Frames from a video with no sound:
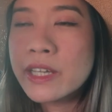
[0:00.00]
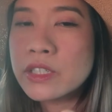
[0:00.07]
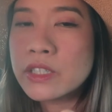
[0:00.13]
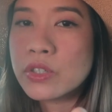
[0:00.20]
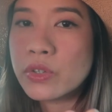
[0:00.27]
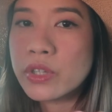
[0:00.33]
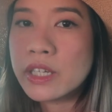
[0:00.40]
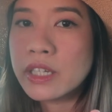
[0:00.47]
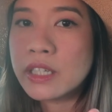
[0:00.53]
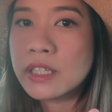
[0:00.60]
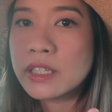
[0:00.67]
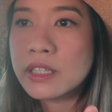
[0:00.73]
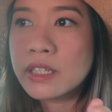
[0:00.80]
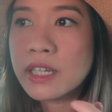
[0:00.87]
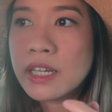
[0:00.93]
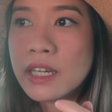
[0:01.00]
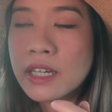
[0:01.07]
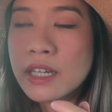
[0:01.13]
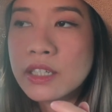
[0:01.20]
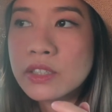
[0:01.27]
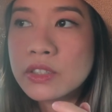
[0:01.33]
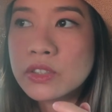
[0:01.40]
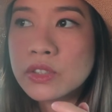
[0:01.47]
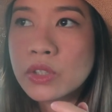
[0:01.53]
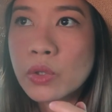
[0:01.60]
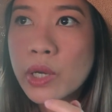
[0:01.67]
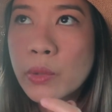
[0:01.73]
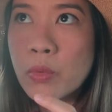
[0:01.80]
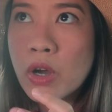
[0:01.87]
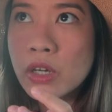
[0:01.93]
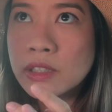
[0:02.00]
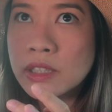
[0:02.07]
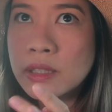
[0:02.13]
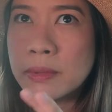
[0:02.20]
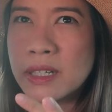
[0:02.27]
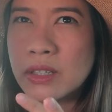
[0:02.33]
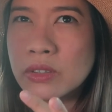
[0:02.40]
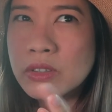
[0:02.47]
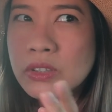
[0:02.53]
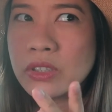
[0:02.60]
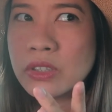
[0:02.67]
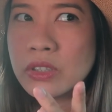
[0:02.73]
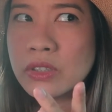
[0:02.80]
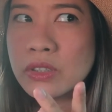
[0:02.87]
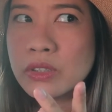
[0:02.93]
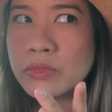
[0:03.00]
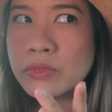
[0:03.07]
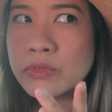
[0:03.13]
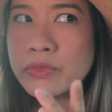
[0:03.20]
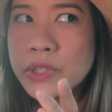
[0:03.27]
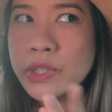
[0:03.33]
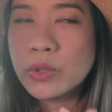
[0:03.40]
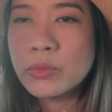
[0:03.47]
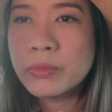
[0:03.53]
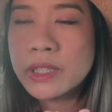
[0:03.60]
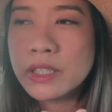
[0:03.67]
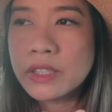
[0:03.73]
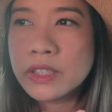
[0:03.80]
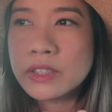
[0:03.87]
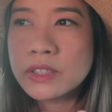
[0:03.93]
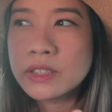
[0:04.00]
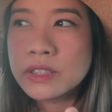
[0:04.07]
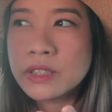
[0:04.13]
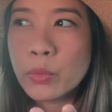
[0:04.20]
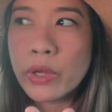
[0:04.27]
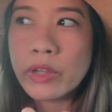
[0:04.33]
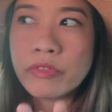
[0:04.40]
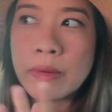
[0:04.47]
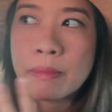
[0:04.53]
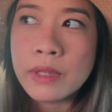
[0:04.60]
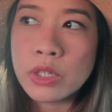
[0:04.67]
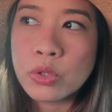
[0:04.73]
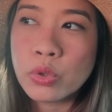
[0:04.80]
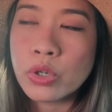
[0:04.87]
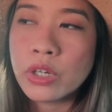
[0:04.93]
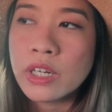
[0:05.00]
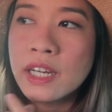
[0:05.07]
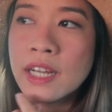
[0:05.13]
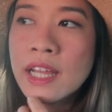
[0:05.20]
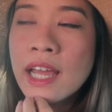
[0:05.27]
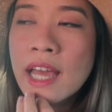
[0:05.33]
so I walked about a few meters away from the door,